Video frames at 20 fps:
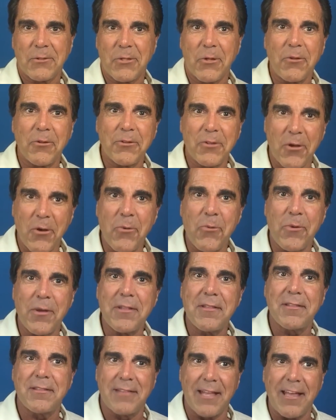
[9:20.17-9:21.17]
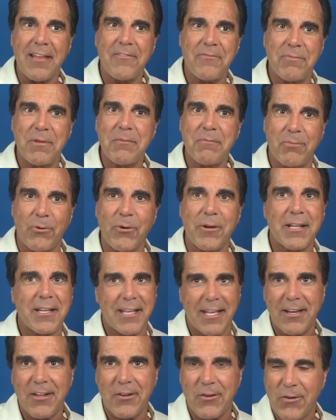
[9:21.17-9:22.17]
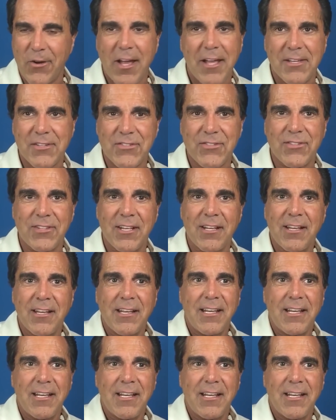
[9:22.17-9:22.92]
They'll know when they've been born again in Christ.